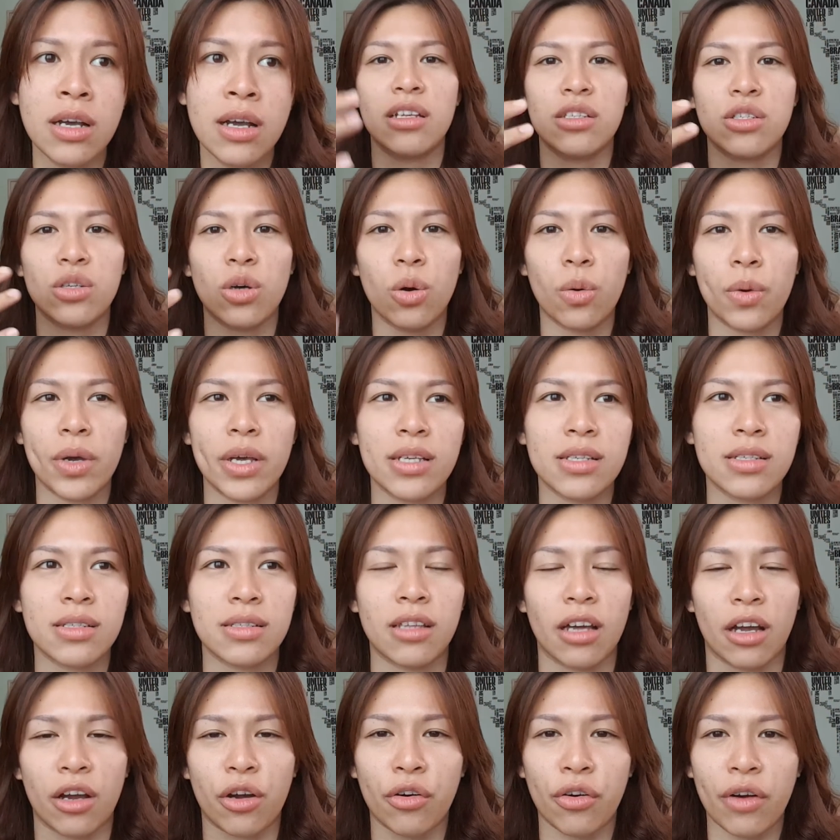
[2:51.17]
And it's always
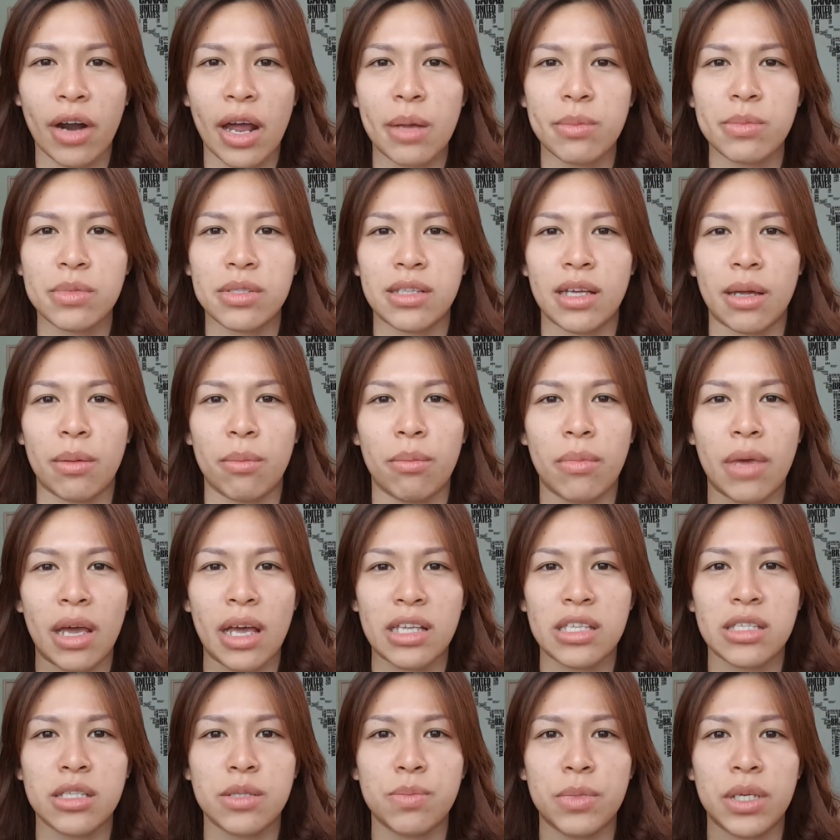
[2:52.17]
the cramps that
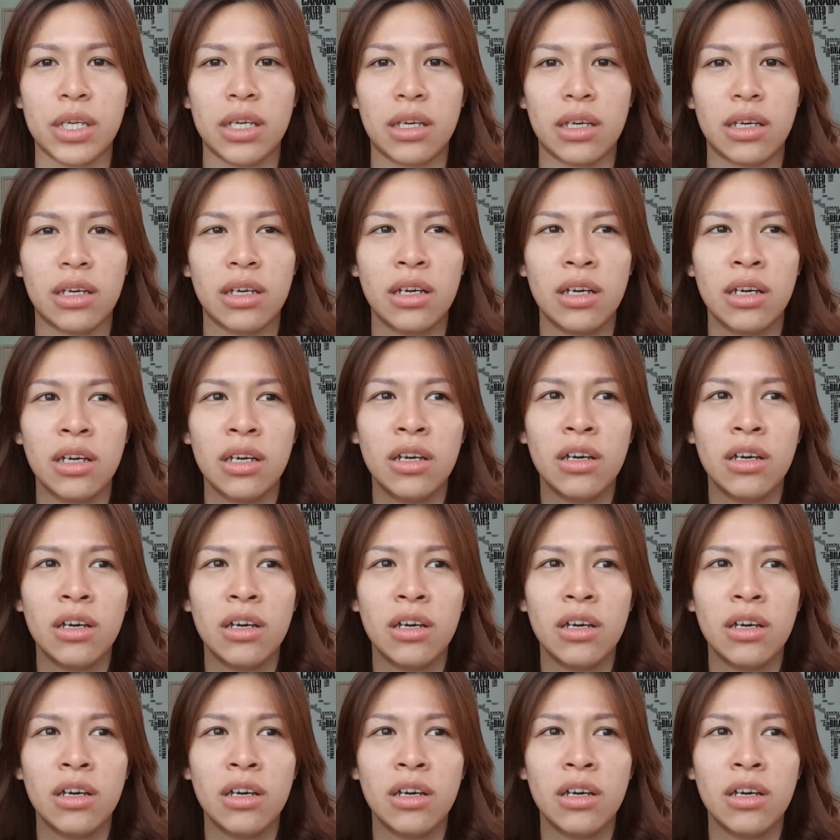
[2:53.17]
makes me